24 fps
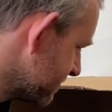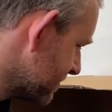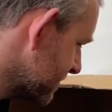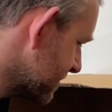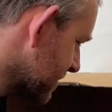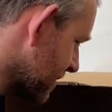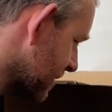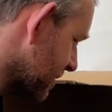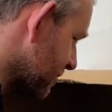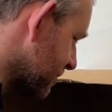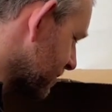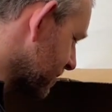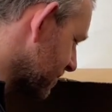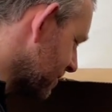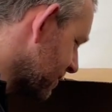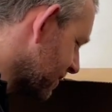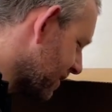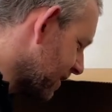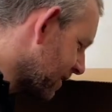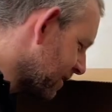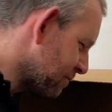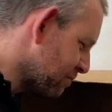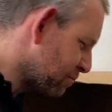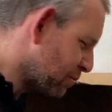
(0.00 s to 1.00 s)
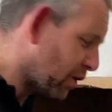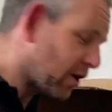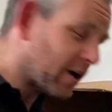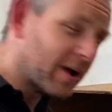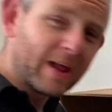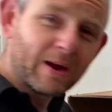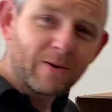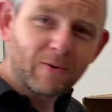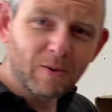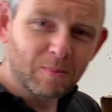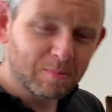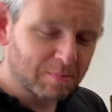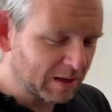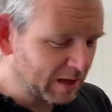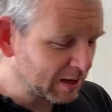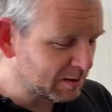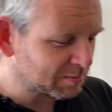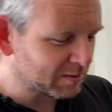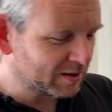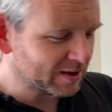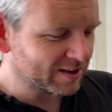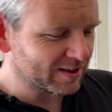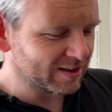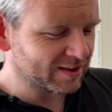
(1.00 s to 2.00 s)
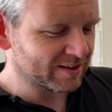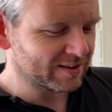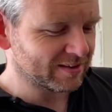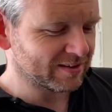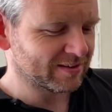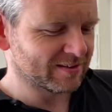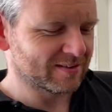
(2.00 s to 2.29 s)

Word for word: So we'll put on our PPE.